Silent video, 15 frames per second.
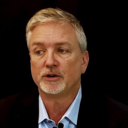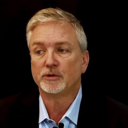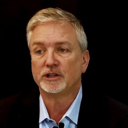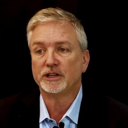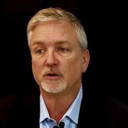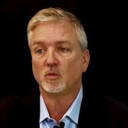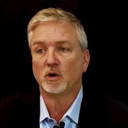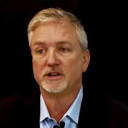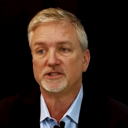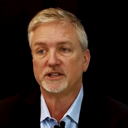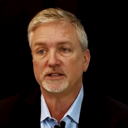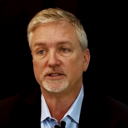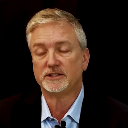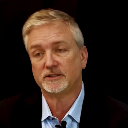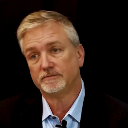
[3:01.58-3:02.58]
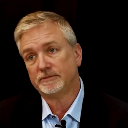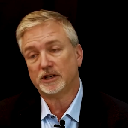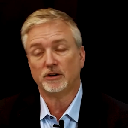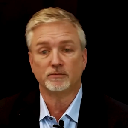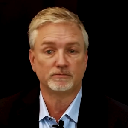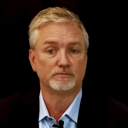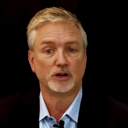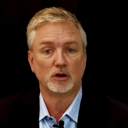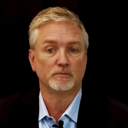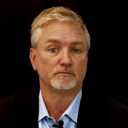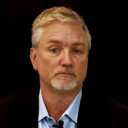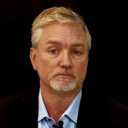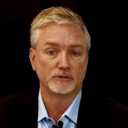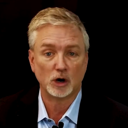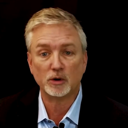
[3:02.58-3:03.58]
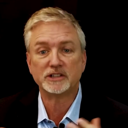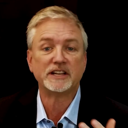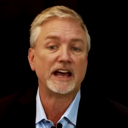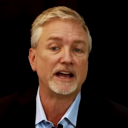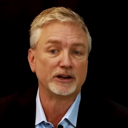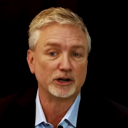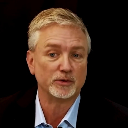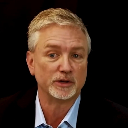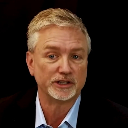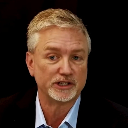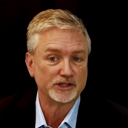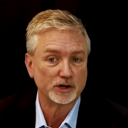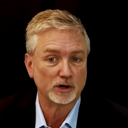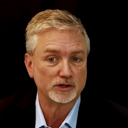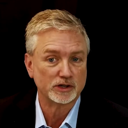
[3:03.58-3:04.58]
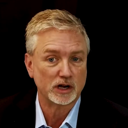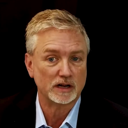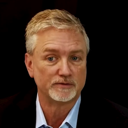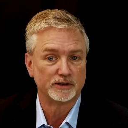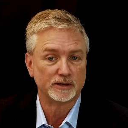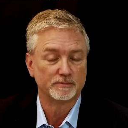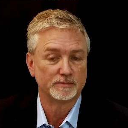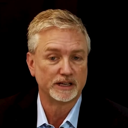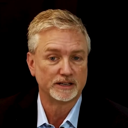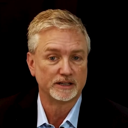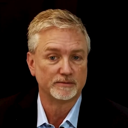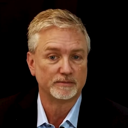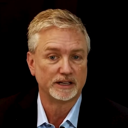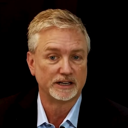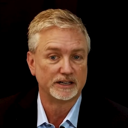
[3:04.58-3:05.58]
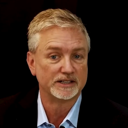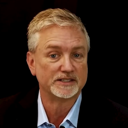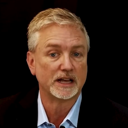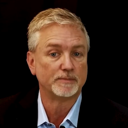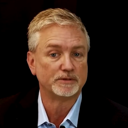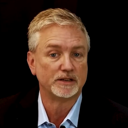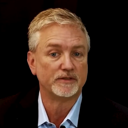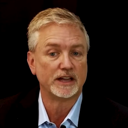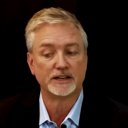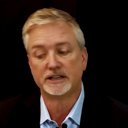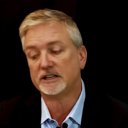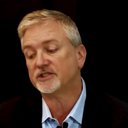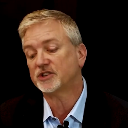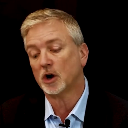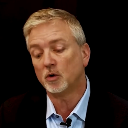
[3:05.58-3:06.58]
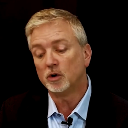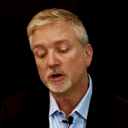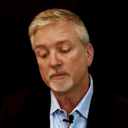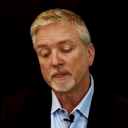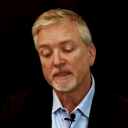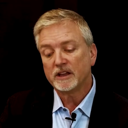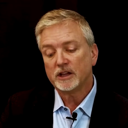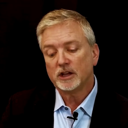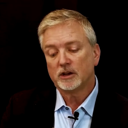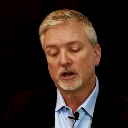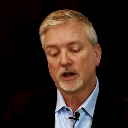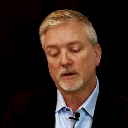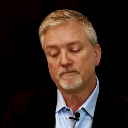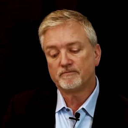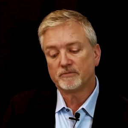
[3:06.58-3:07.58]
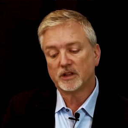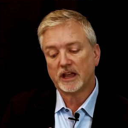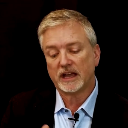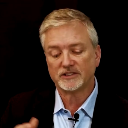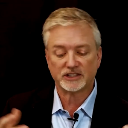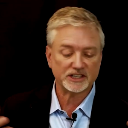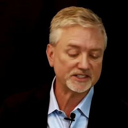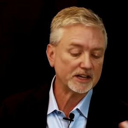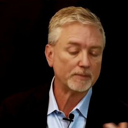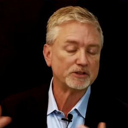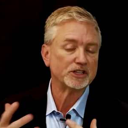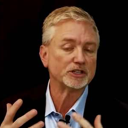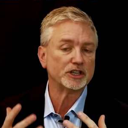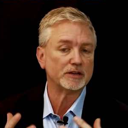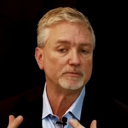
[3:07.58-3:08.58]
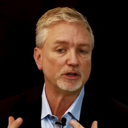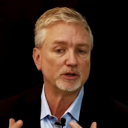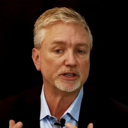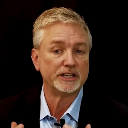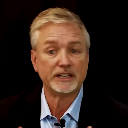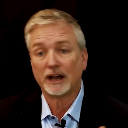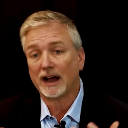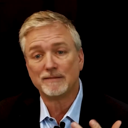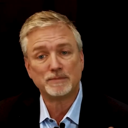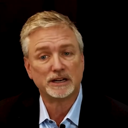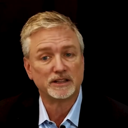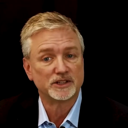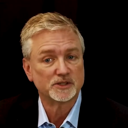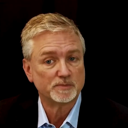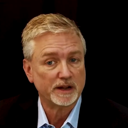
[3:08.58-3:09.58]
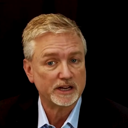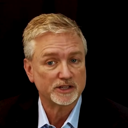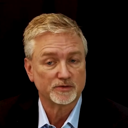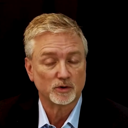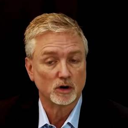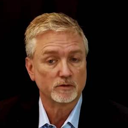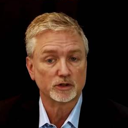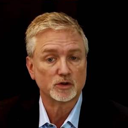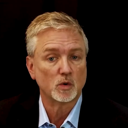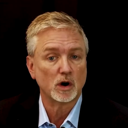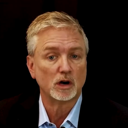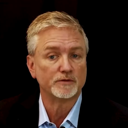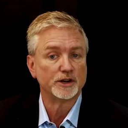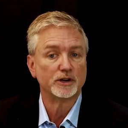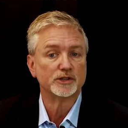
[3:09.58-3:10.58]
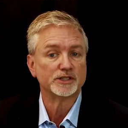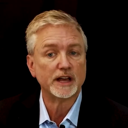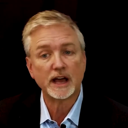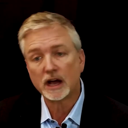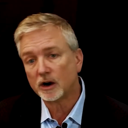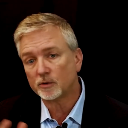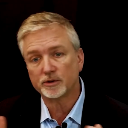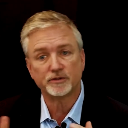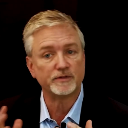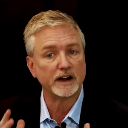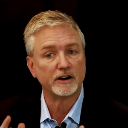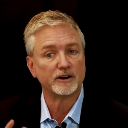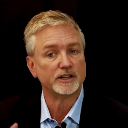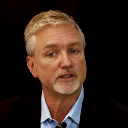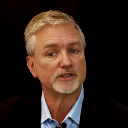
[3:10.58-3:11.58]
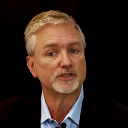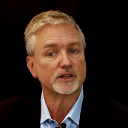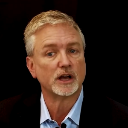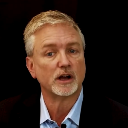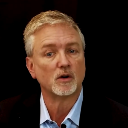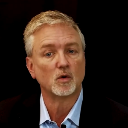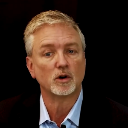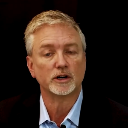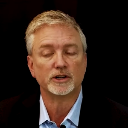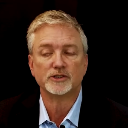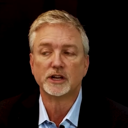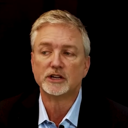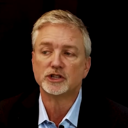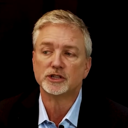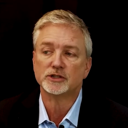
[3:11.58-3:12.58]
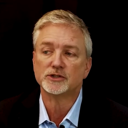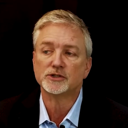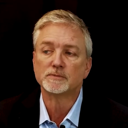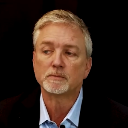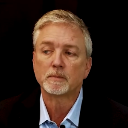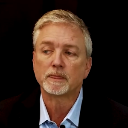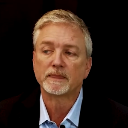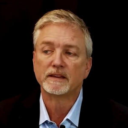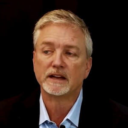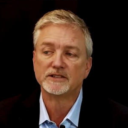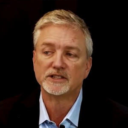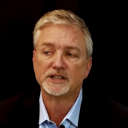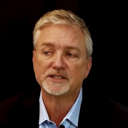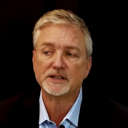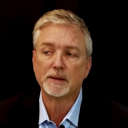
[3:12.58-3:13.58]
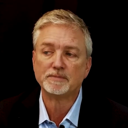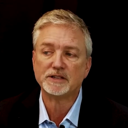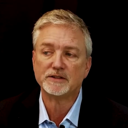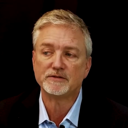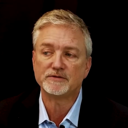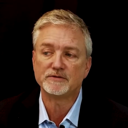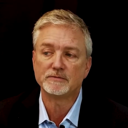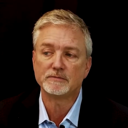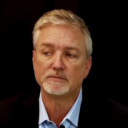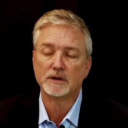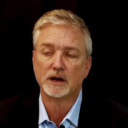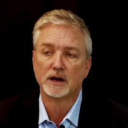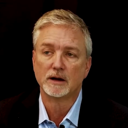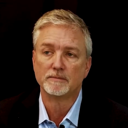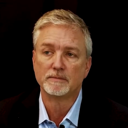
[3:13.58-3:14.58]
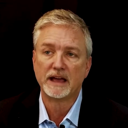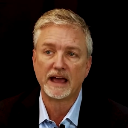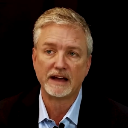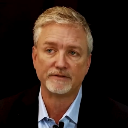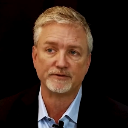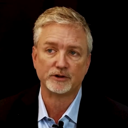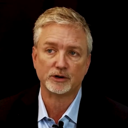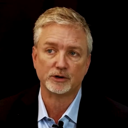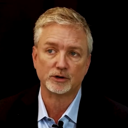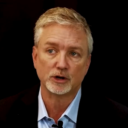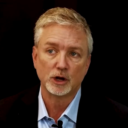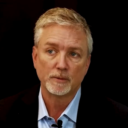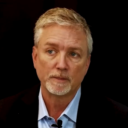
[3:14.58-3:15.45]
really wasn't, no attacker really starts off in a deceptive entity. So as a deception community, I've been in the space for over 12 years now with various organizations. As a deceptive effort,